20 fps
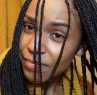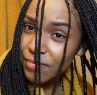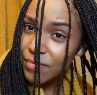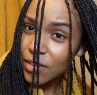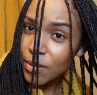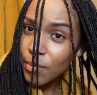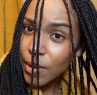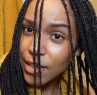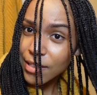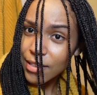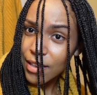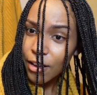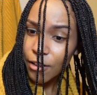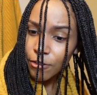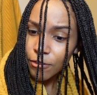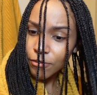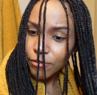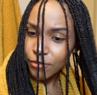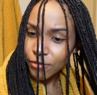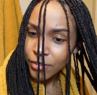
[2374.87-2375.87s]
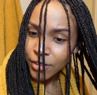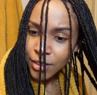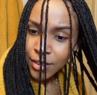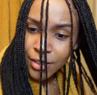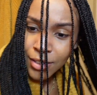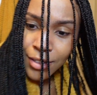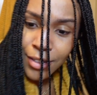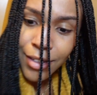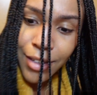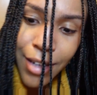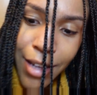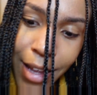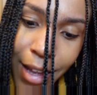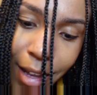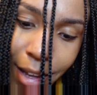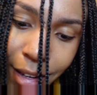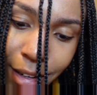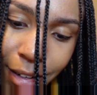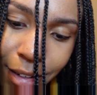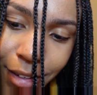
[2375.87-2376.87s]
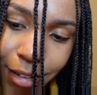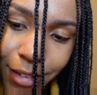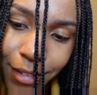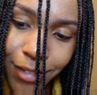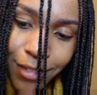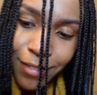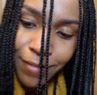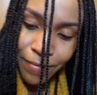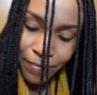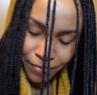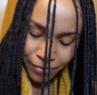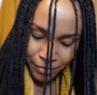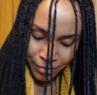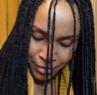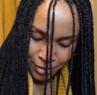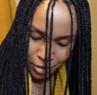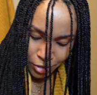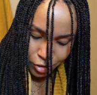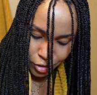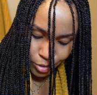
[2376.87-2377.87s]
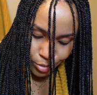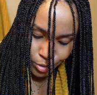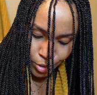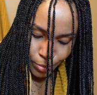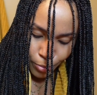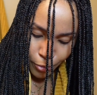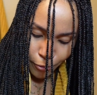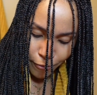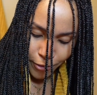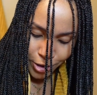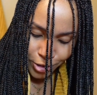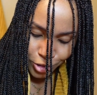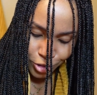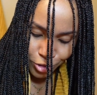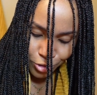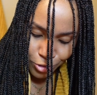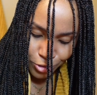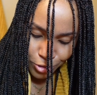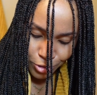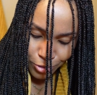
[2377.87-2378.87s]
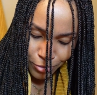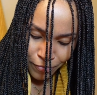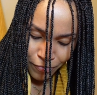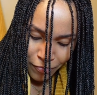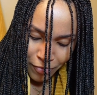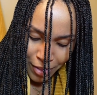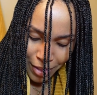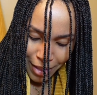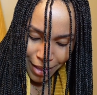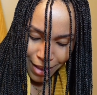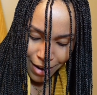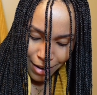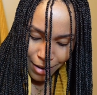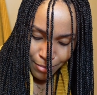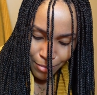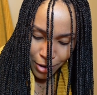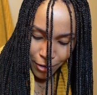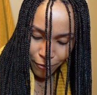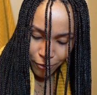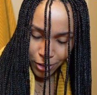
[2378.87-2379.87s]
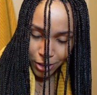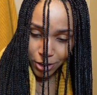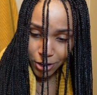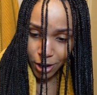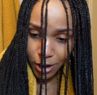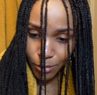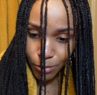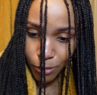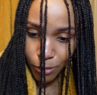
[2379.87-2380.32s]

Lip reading: to myself. And she was a professional, and I'm definitely not a